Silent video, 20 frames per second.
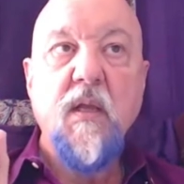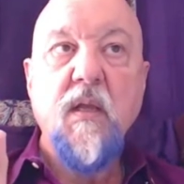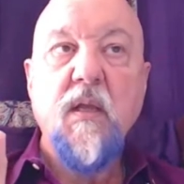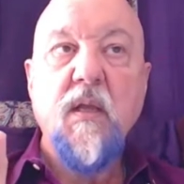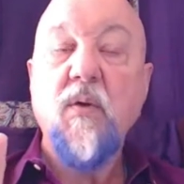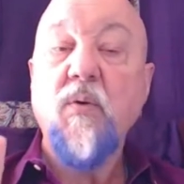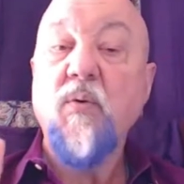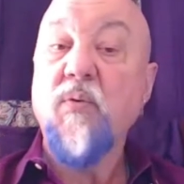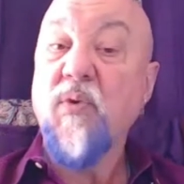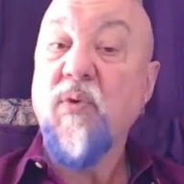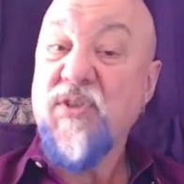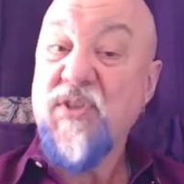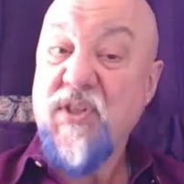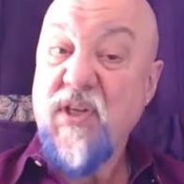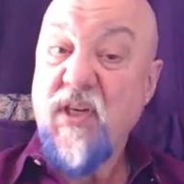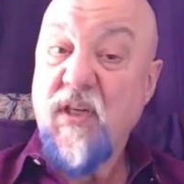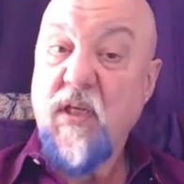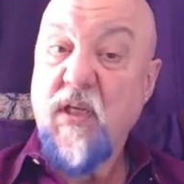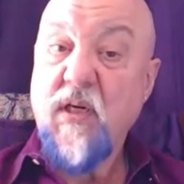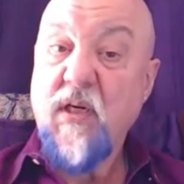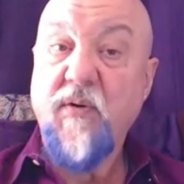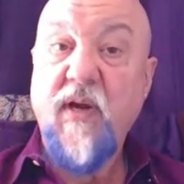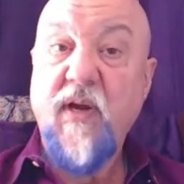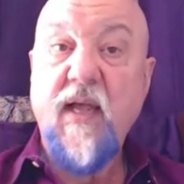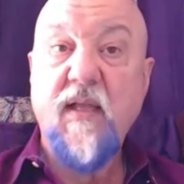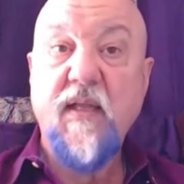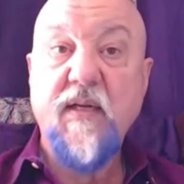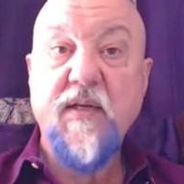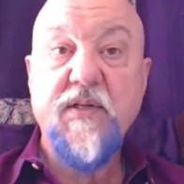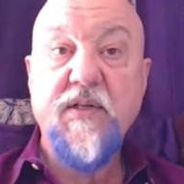We're still in a
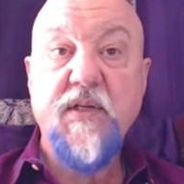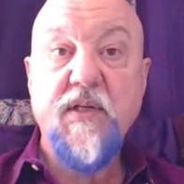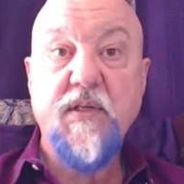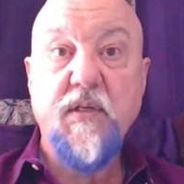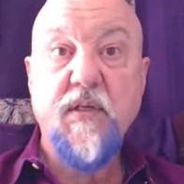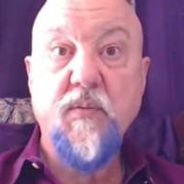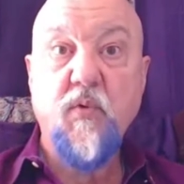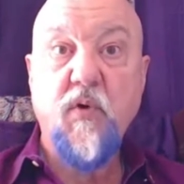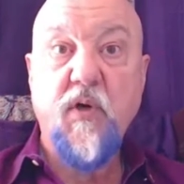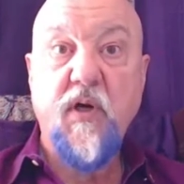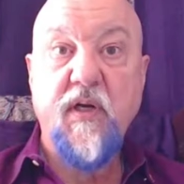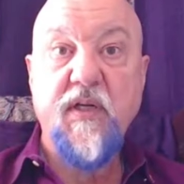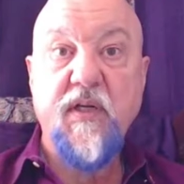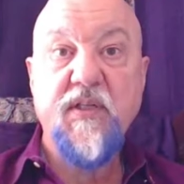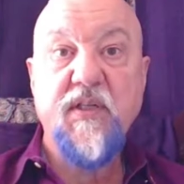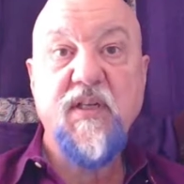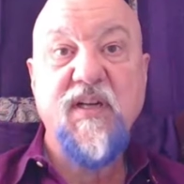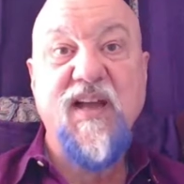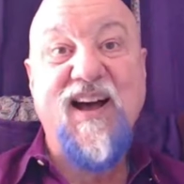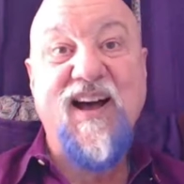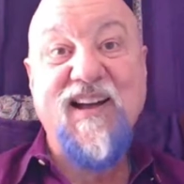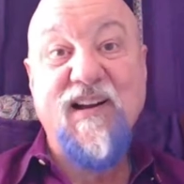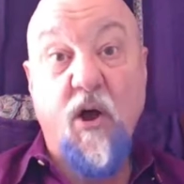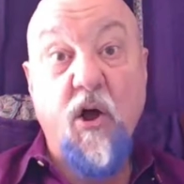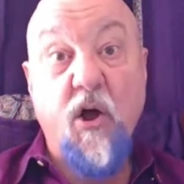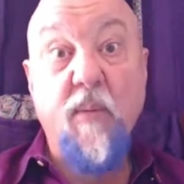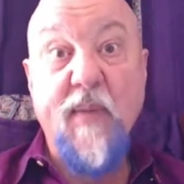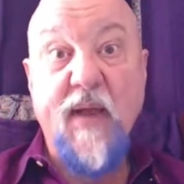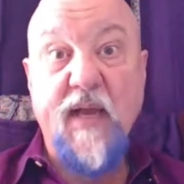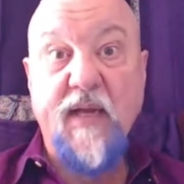reality system where it is God
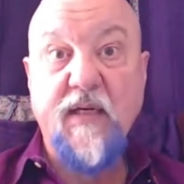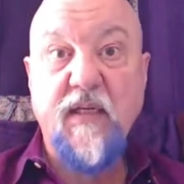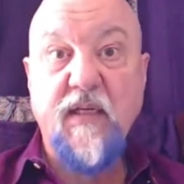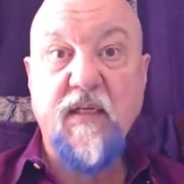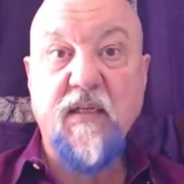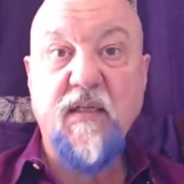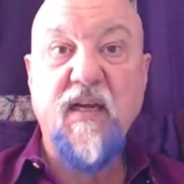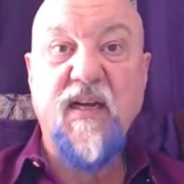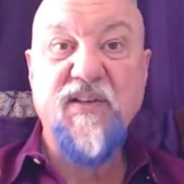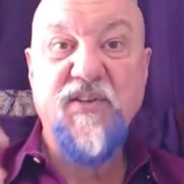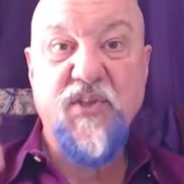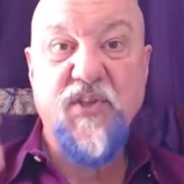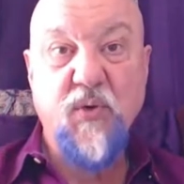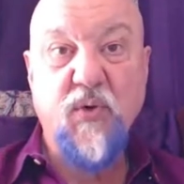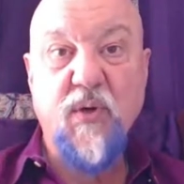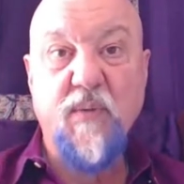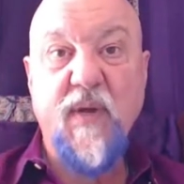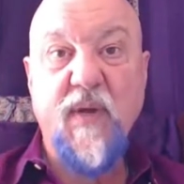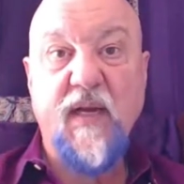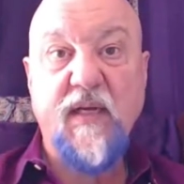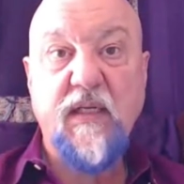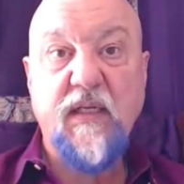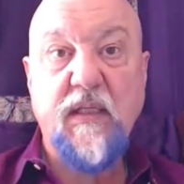Almighty, not sort of mighty.